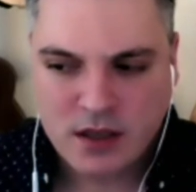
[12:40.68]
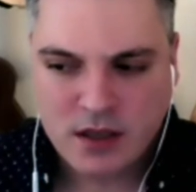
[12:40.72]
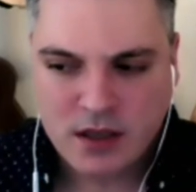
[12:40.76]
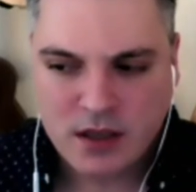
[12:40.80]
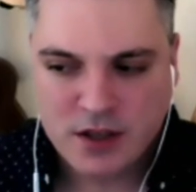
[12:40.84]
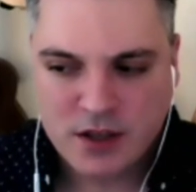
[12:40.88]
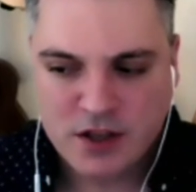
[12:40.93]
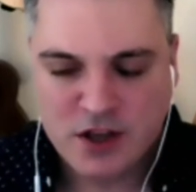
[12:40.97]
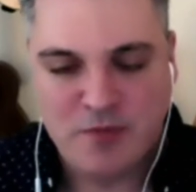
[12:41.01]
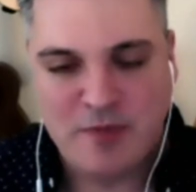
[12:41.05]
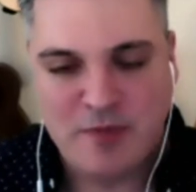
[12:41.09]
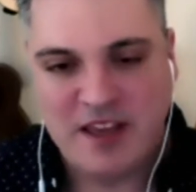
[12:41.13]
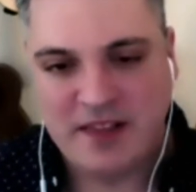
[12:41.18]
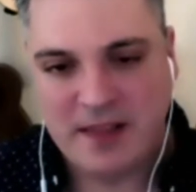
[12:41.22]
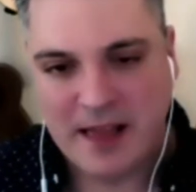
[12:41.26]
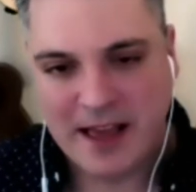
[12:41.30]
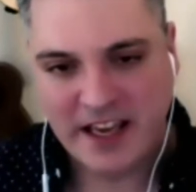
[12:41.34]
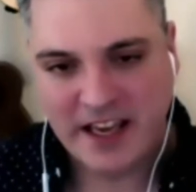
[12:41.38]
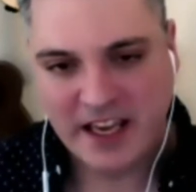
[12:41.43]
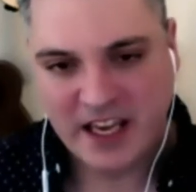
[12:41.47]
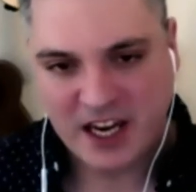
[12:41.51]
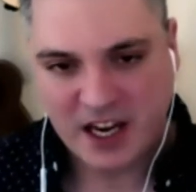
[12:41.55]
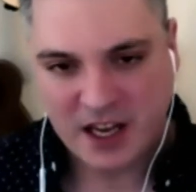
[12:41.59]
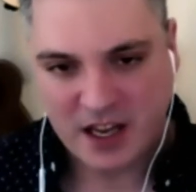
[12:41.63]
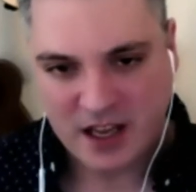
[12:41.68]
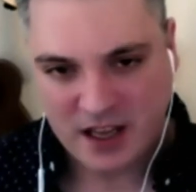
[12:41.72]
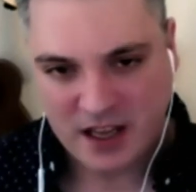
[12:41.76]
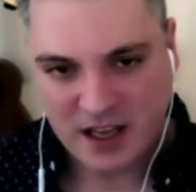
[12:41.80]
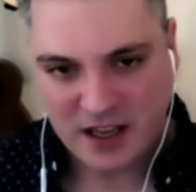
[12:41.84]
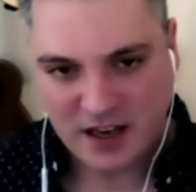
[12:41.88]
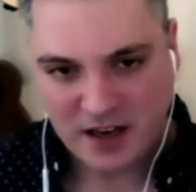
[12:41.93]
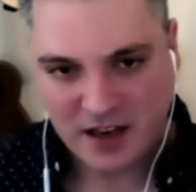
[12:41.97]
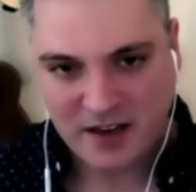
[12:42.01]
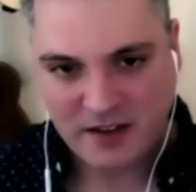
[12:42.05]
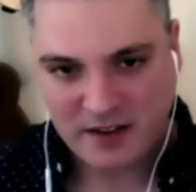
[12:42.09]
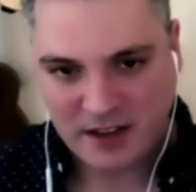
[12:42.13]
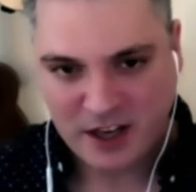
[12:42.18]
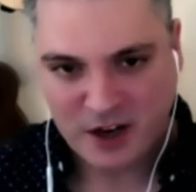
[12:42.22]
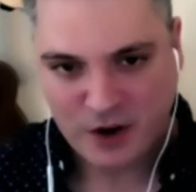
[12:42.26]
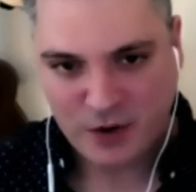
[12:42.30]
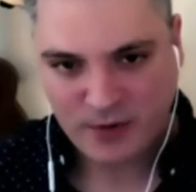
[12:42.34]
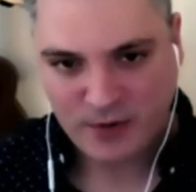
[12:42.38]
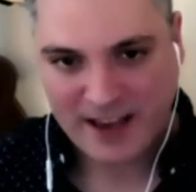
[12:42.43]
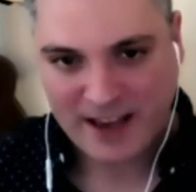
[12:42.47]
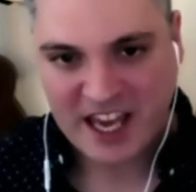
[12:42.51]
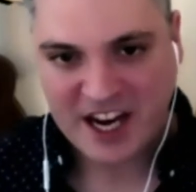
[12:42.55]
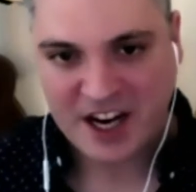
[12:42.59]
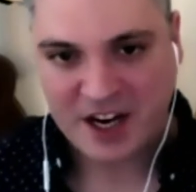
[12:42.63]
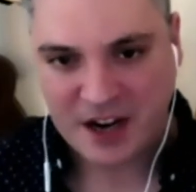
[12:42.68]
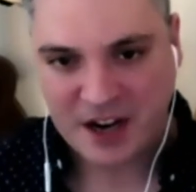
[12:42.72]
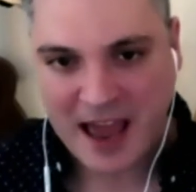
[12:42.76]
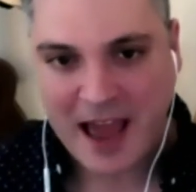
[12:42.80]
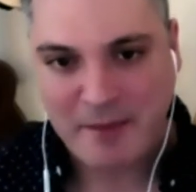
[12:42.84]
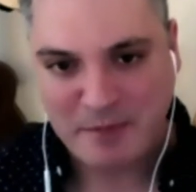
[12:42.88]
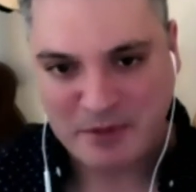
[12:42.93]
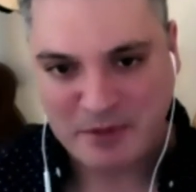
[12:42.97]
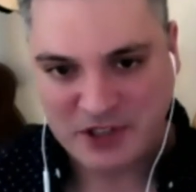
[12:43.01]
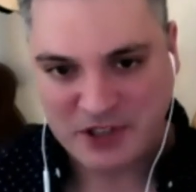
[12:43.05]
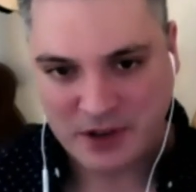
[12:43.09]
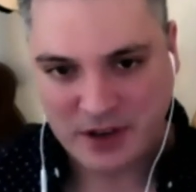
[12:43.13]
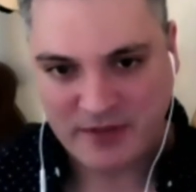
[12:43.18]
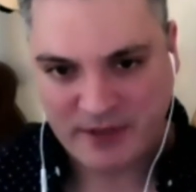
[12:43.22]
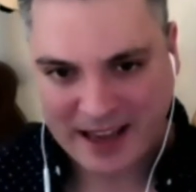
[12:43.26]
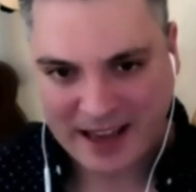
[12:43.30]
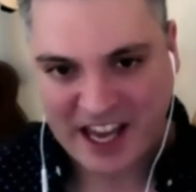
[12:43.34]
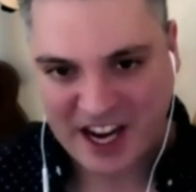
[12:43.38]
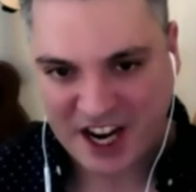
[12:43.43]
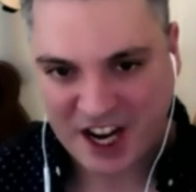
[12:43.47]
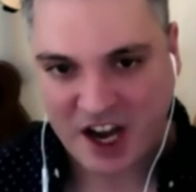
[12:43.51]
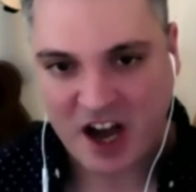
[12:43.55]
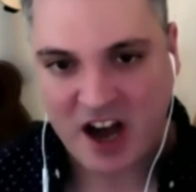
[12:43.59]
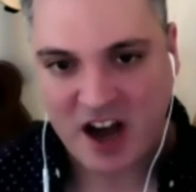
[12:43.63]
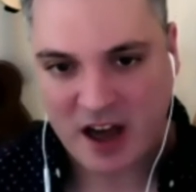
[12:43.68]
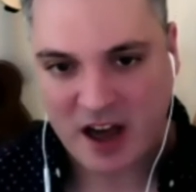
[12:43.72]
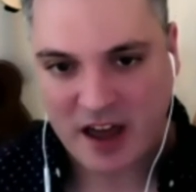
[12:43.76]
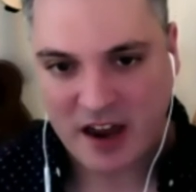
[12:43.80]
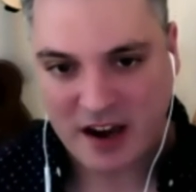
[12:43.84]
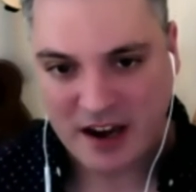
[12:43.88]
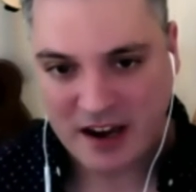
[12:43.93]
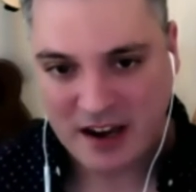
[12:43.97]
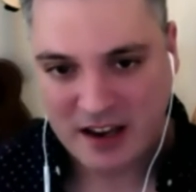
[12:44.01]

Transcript: You mean like in you know, if I get an episode, if I get a cut,